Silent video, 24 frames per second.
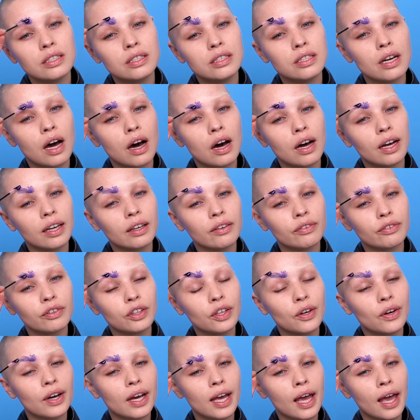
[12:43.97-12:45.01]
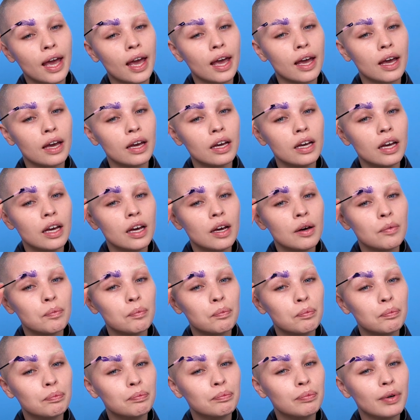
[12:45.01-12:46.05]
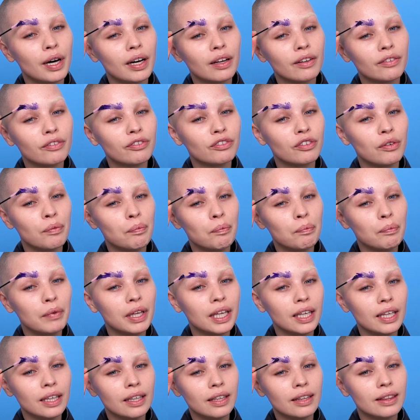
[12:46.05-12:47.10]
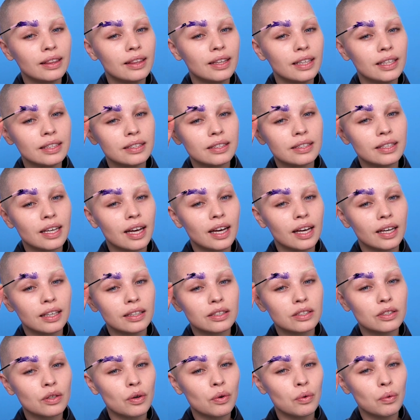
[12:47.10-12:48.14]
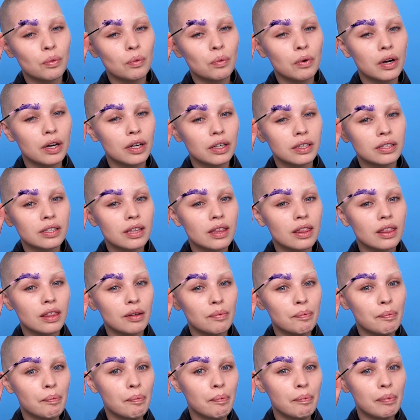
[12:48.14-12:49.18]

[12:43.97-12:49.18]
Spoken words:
dye for your hair, but for me this has worked the